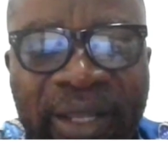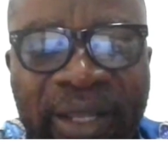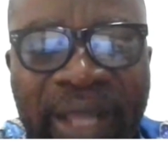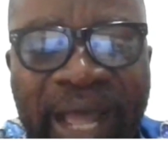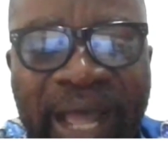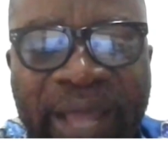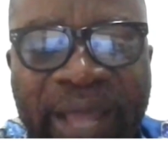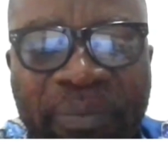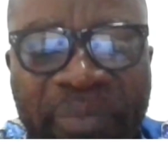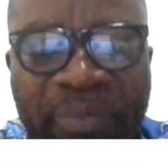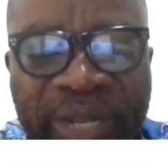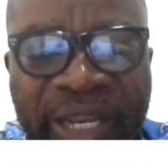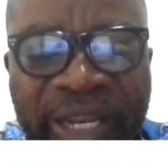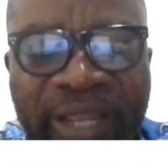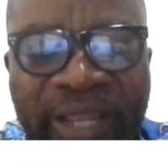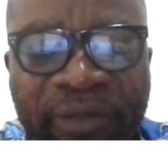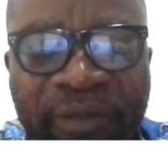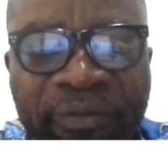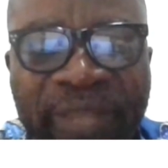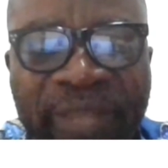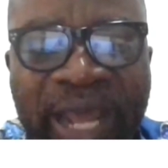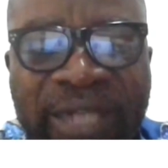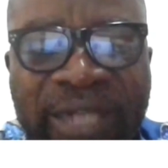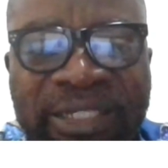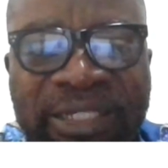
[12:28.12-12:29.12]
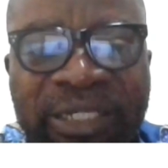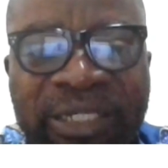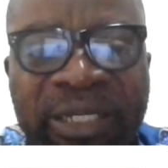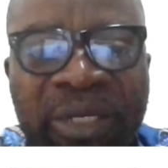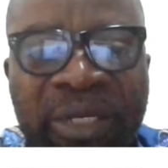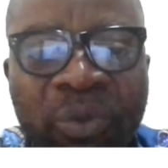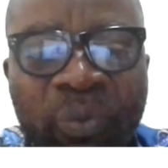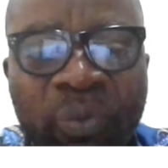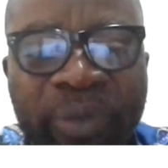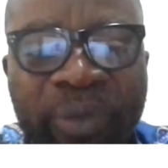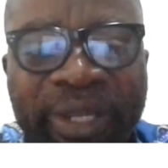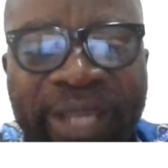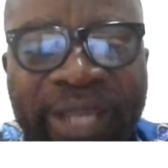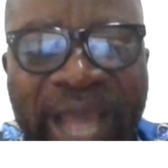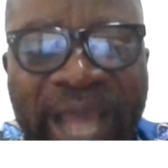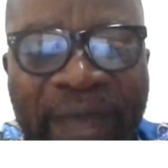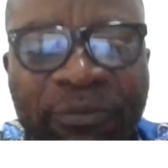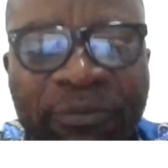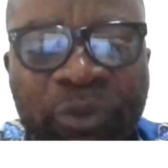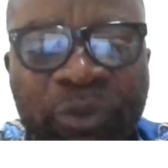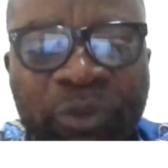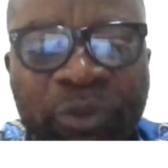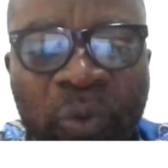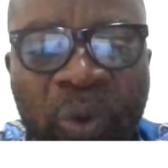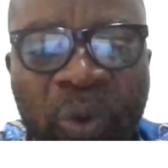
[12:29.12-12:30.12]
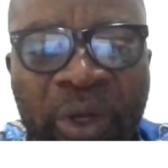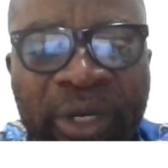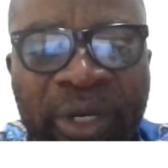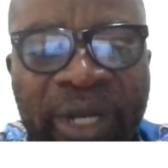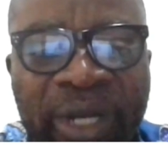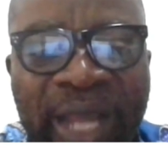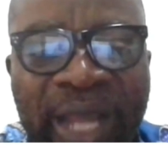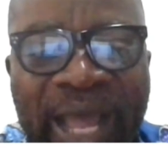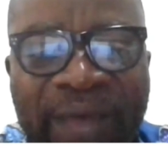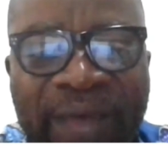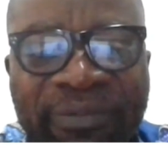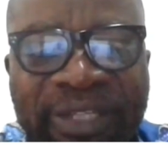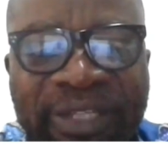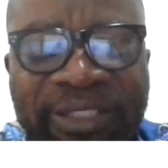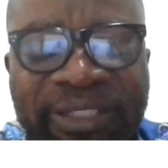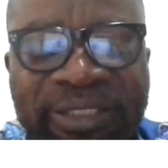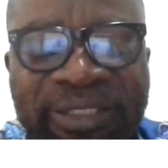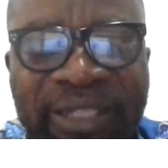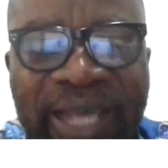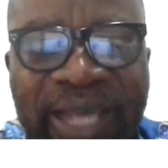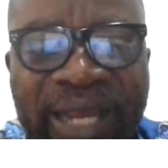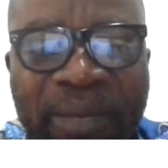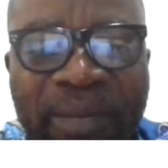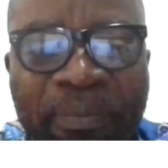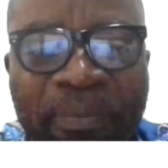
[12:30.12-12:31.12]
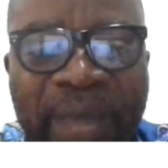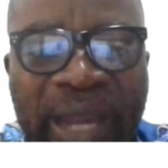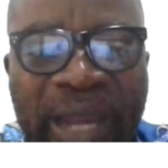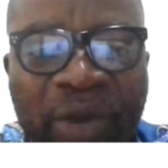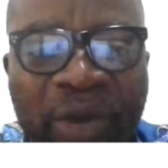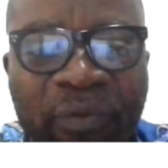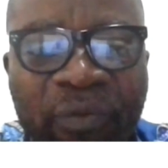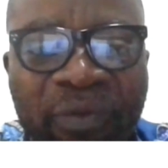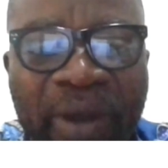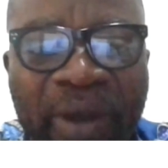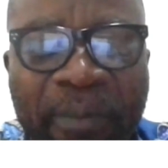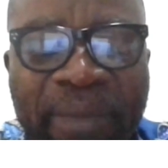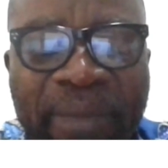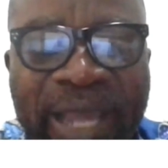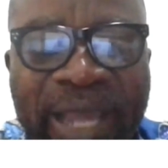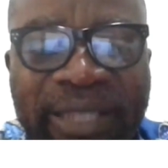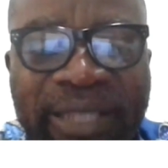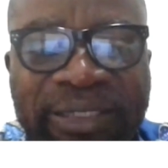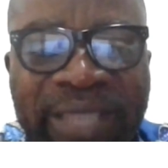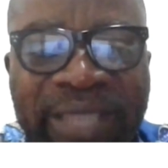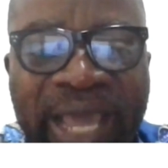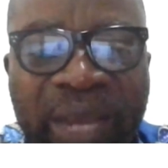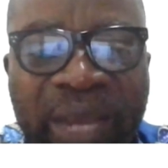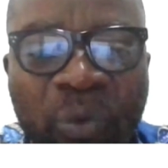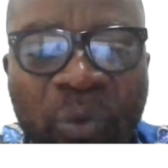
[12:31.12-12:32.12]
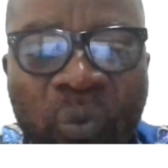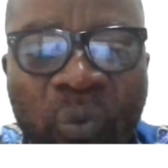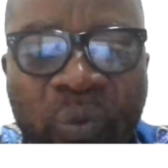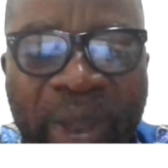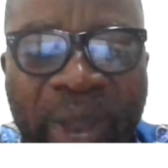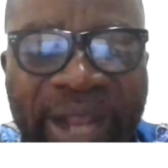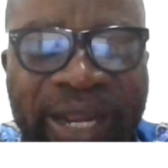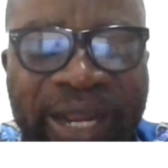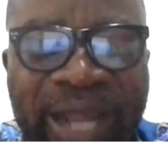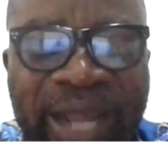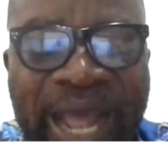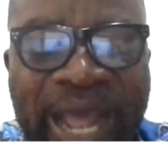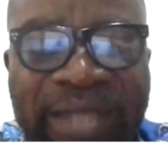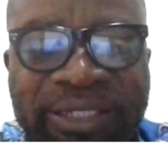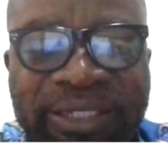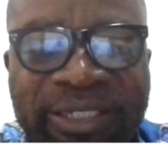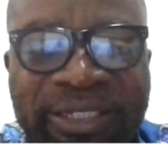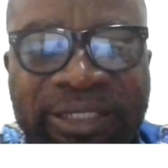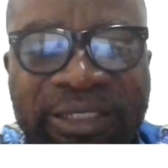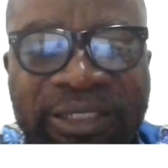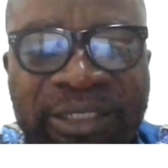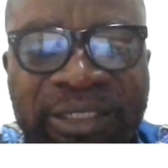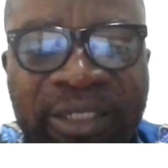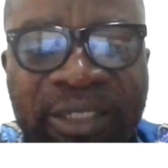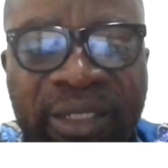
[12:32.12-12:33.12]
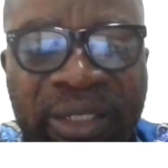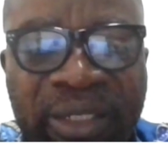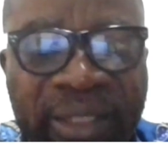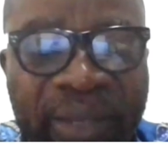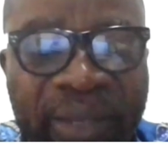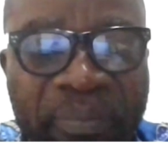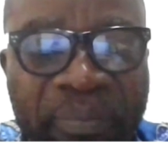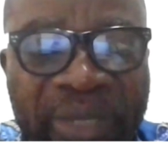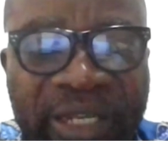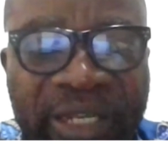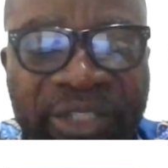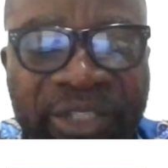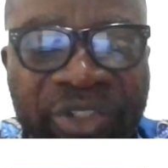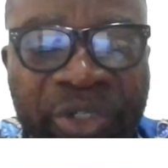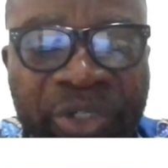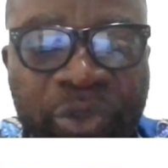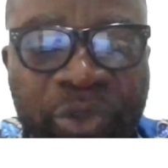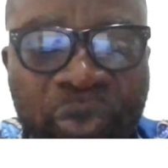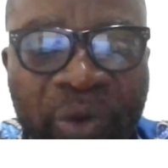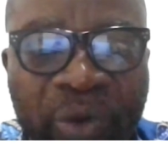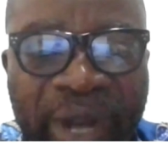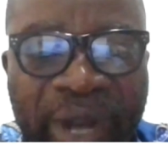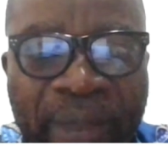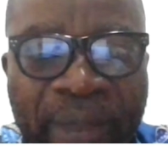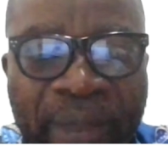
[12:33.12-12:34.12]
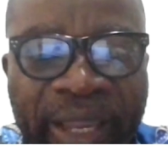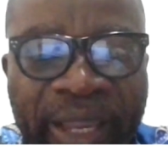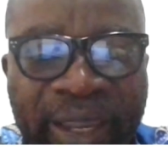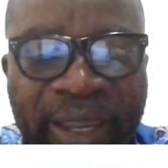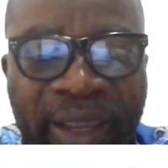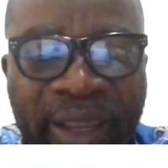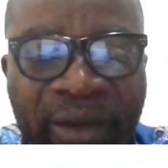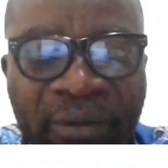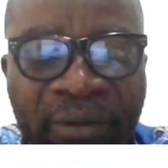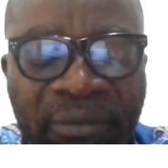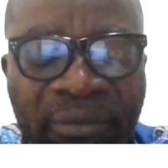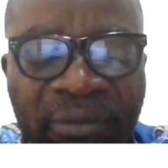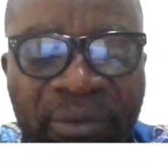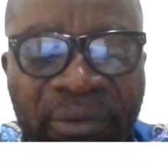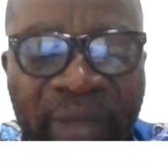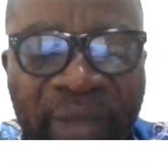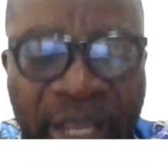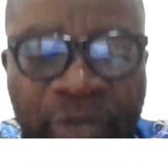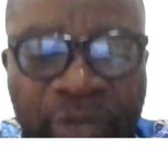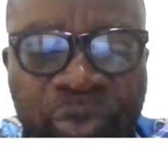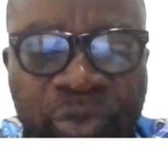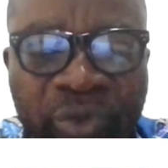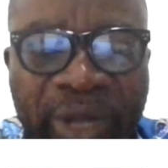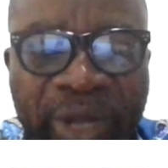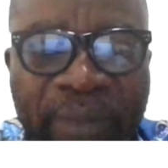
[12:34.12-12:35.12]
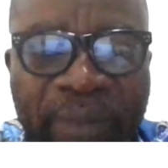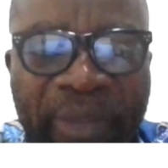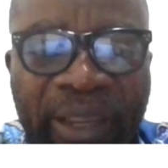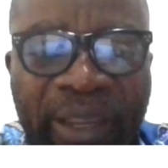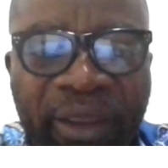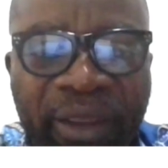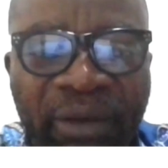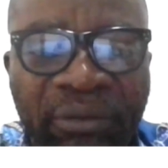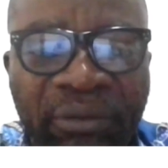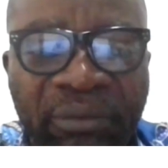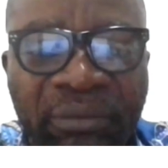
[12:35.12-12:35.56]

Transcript: I believe that we have to what have this thing at the back of our minds and work at it. The ministry should come again and should come again.